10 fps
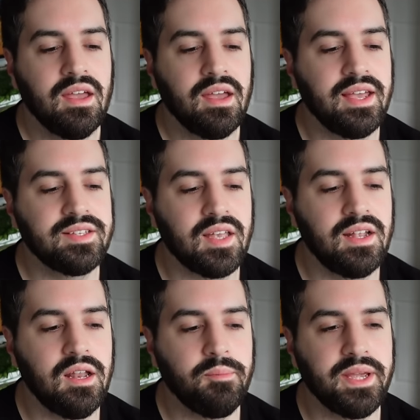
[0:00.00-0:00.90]
is a
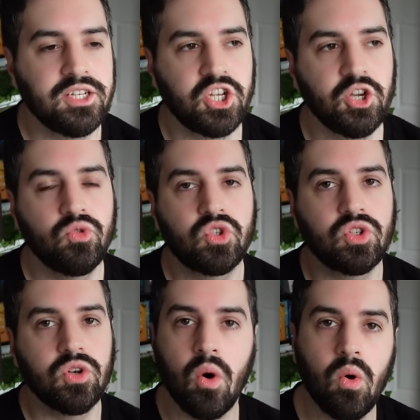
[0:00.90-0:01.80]
little bit too
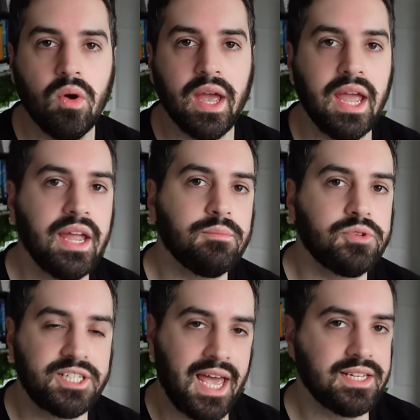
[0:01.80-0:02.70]
slow in
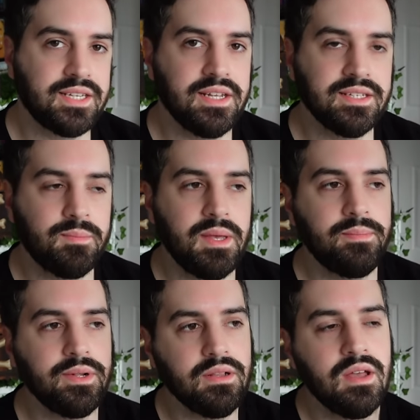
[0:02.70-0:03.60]
protecting his
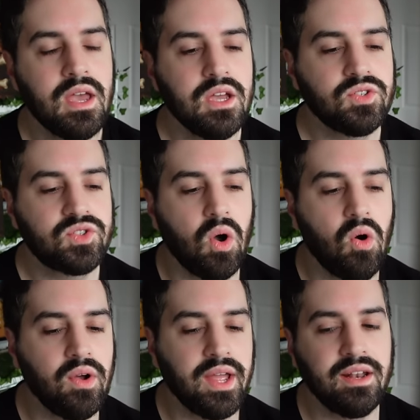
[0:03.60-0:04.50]
people.
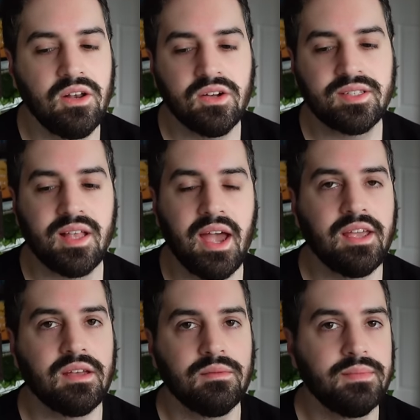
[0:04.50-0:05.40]
So it looks
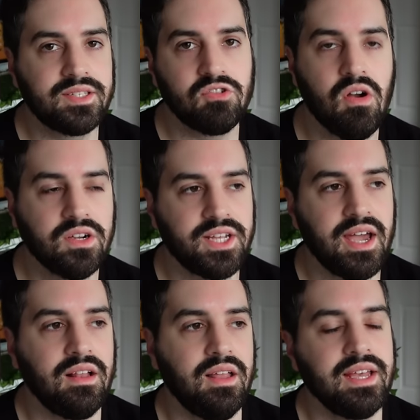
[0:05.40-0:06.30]
like Mr.
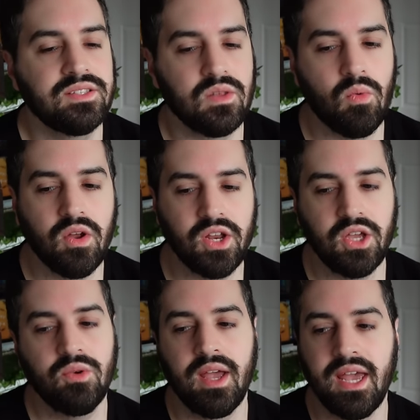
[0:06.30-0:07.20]
Crocodile is the one
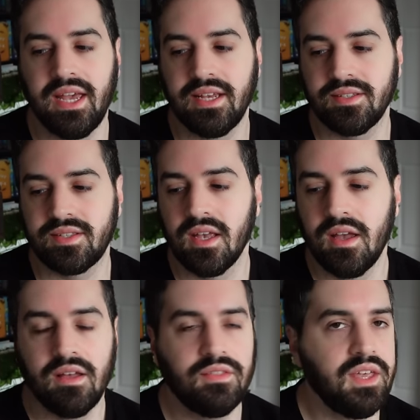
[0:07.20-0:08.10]
who is
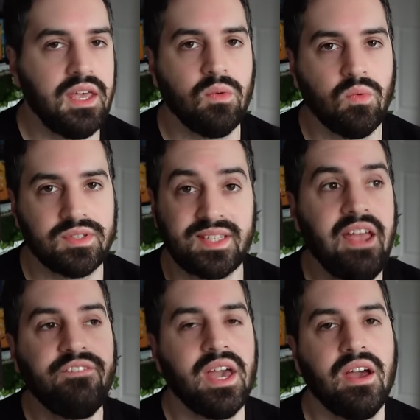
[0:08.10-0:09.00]
the
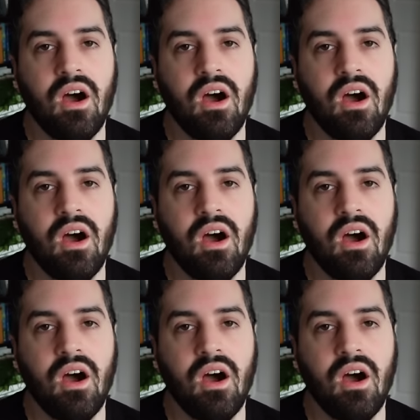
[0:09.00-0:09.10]
savior